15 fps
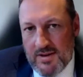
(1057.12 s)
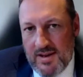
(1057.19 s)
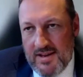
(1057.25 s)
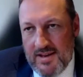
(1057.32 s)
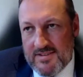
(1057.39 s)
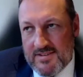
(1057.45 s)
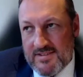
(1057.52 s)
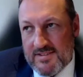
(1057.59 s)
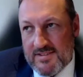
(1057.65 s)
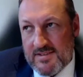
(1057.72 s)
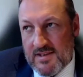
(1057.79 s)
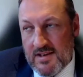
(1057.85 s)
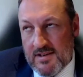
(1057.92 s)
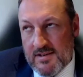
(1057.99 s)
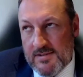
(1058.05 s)

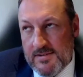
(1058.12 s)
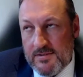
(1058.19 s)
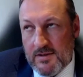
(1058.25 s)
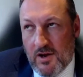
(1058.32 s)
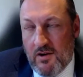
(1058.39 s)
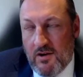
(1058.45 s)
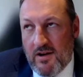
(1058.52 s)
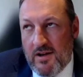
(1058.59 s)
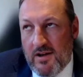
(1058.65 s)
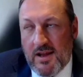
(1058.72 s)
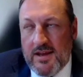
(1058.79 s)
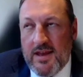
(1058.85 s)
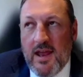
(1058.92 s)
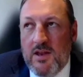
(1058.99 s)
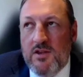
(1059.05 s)
it's
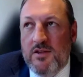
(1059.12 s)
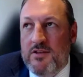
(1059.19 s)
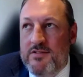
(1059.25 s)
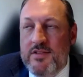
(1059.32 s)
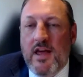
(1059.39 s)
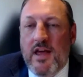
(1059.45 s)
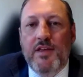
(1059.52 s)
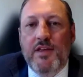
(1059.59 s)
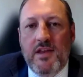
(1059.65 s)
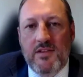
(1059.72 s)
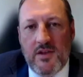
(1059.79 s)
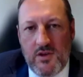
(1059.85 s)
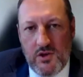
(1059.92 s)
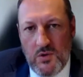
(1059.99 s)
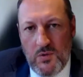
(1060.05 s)
again, there's nothing
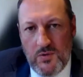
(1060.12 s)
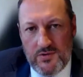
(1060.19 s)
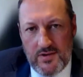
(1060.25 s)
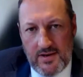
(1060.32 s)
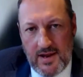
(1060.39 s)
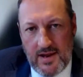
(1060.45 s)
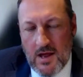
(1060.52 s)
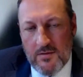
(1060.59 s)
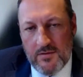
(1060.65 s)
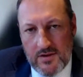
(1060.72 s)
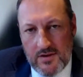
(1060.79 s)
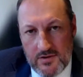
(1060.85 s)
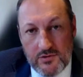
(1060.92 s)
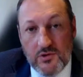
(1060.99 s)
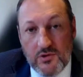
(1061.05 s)
that you as an accountant
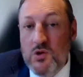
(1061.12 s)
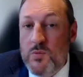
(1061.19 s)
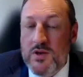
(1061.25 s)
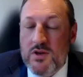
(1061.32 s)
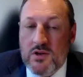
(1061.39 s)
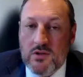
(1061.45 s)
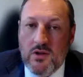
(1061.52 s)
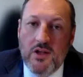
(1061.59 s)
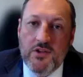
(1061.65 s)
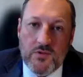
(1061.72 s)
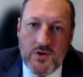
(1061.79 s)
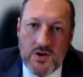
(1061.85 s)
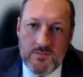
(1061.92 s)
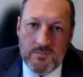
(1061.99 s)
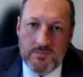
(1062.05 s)
can do when your client's
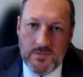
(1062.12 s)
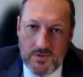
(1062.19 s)
already,